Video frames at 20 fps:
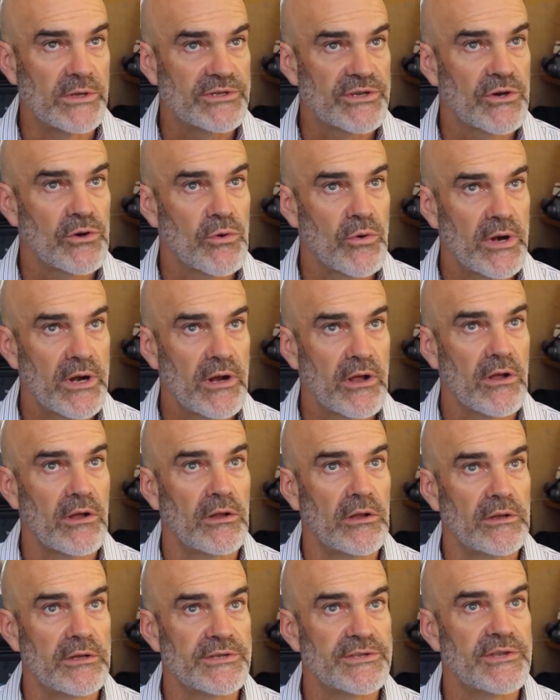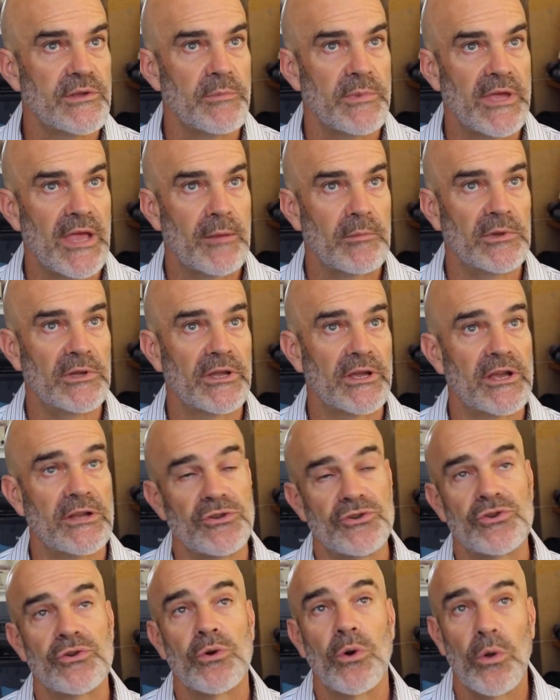What's critical is to be able to
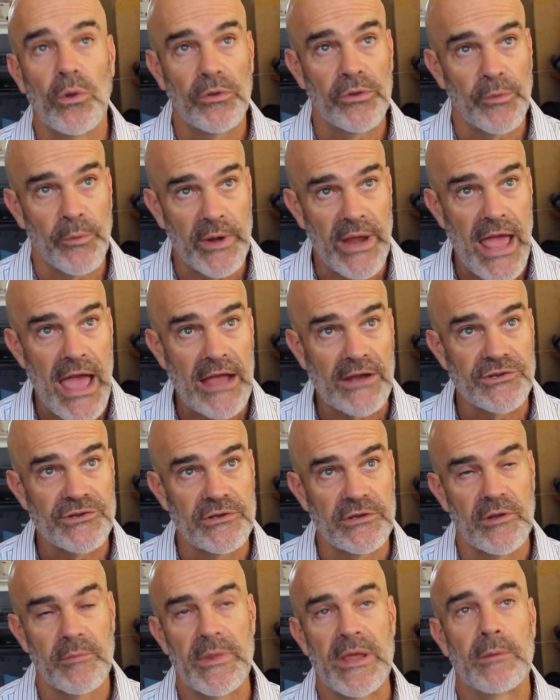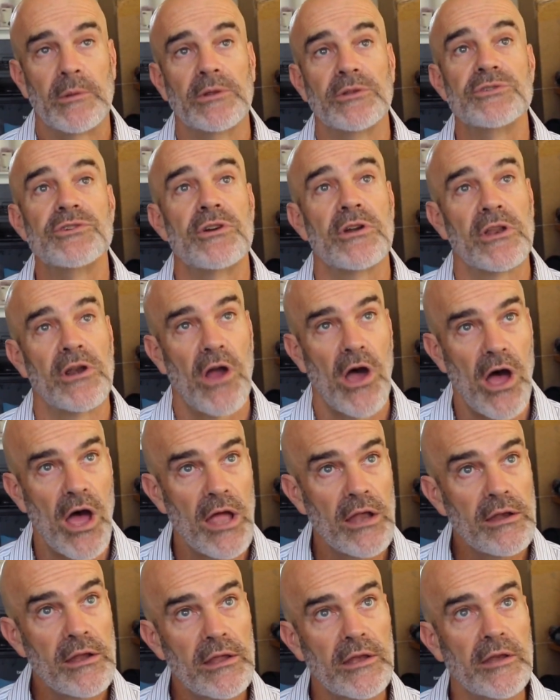control the reaction, to be able to turn it
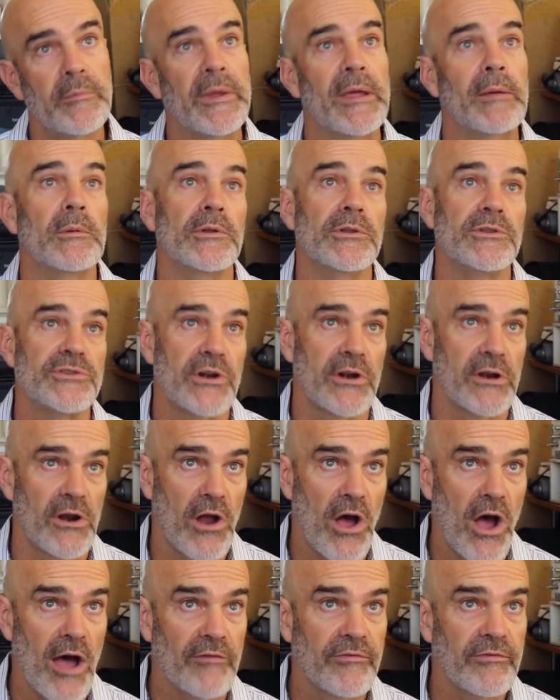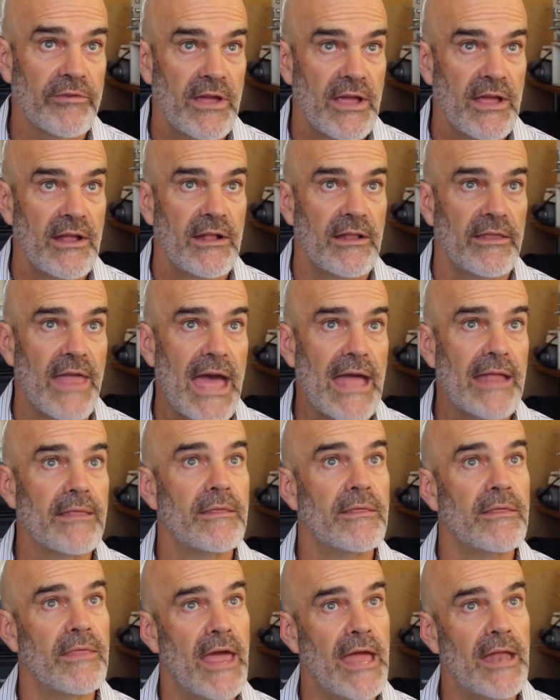on and be able to turn it off that
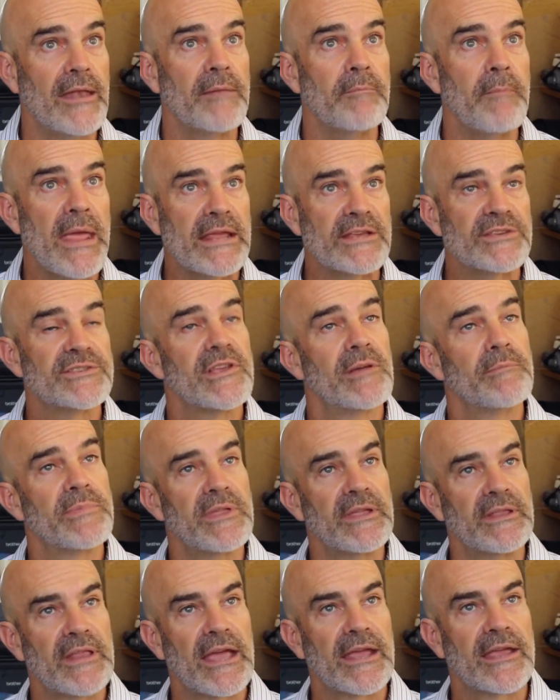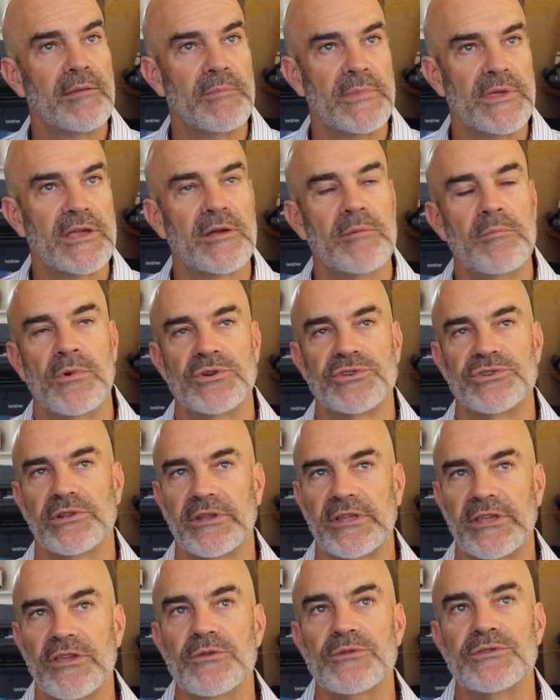then makes something that can be
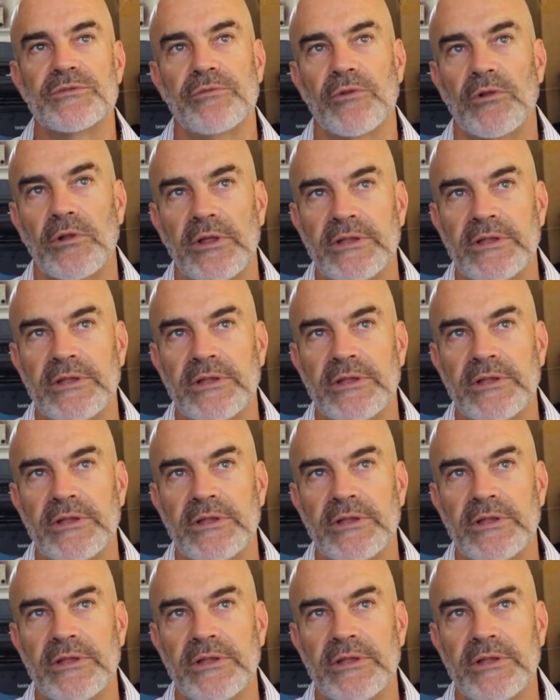commercially useful.